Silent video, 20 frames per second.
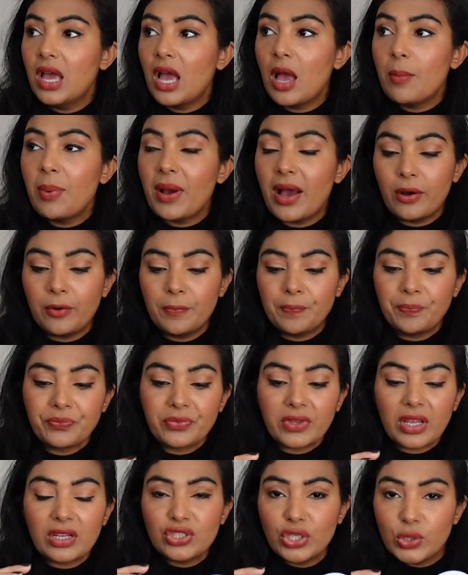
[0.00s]
about
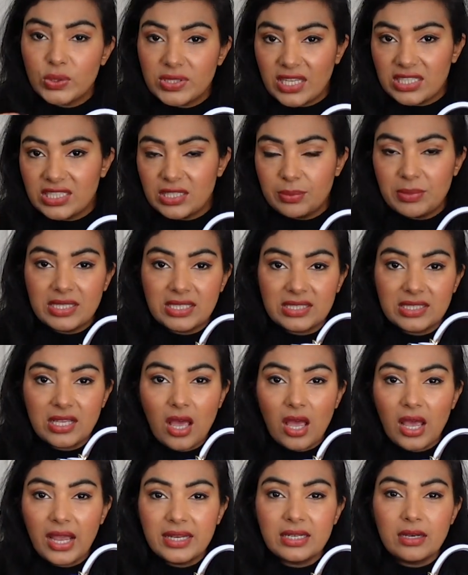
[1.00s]
2 centimeters
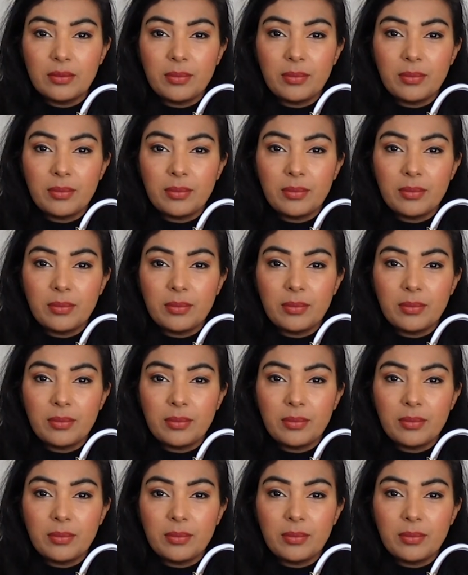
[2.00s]
high